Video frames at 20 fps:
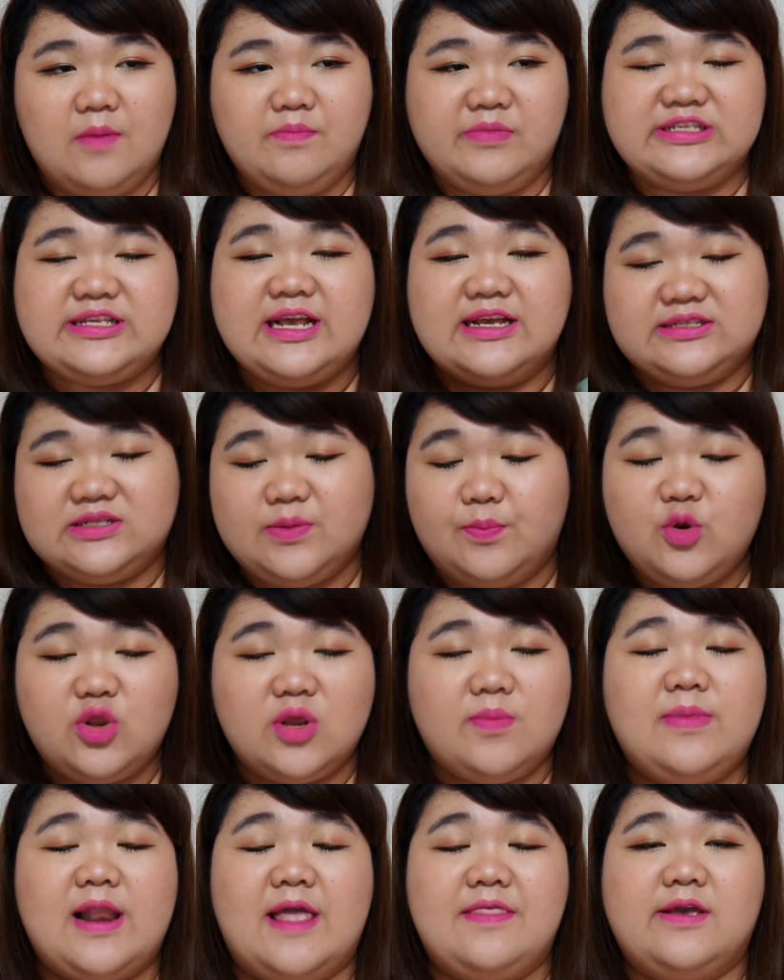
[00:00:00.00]
Besides, the
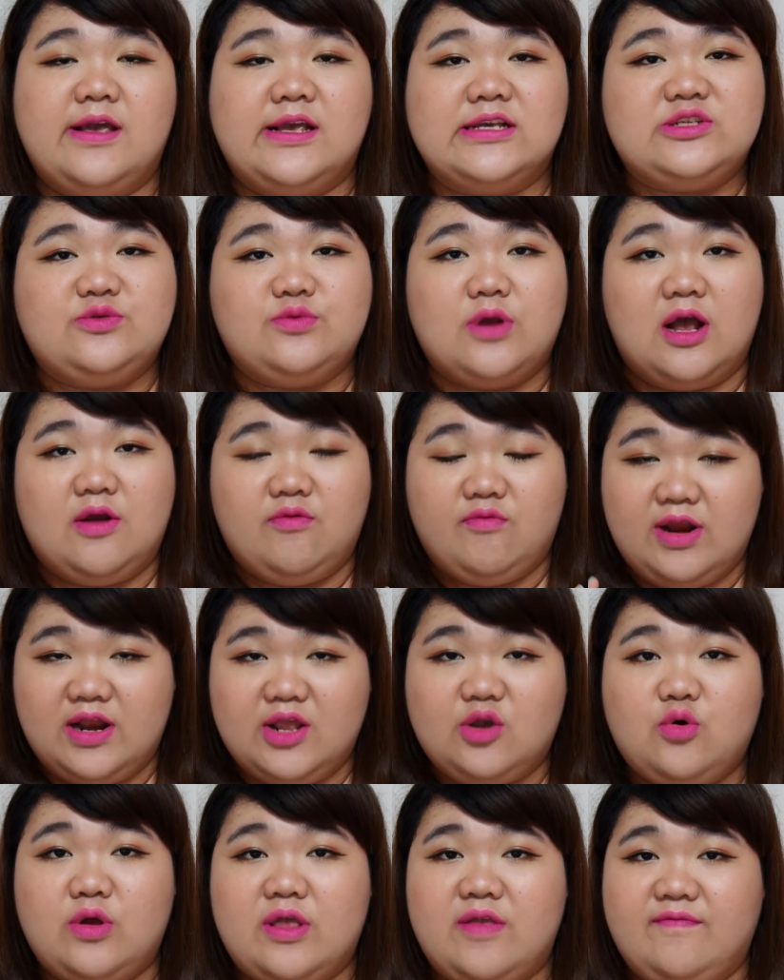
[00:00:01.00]
Beauty Blender is a
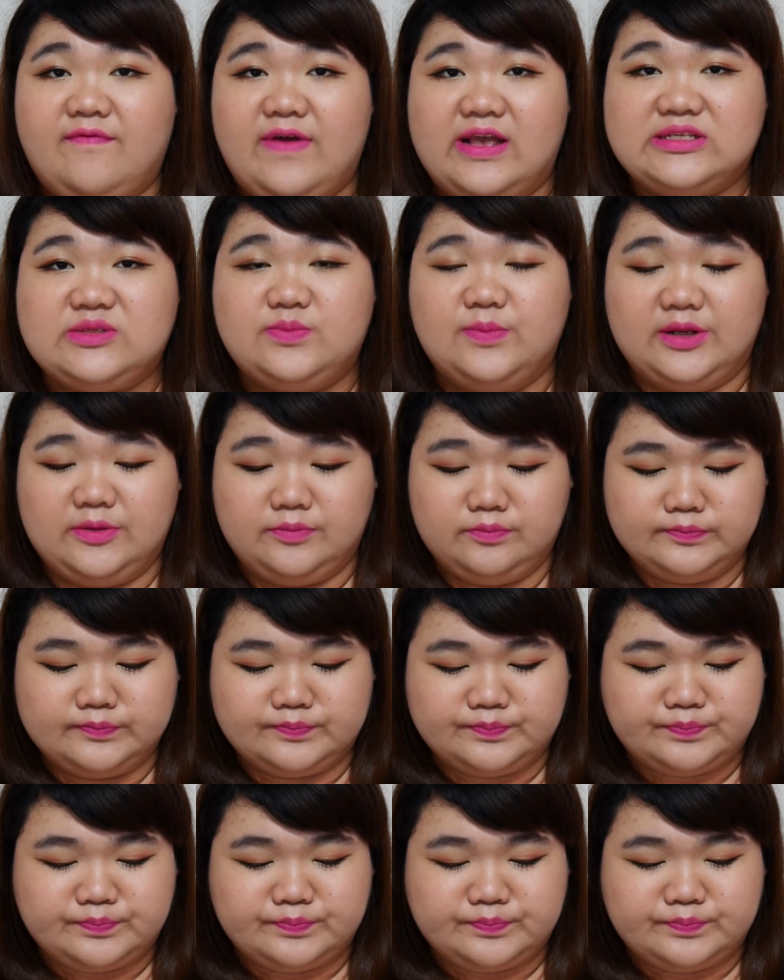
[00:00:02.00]
really good investment.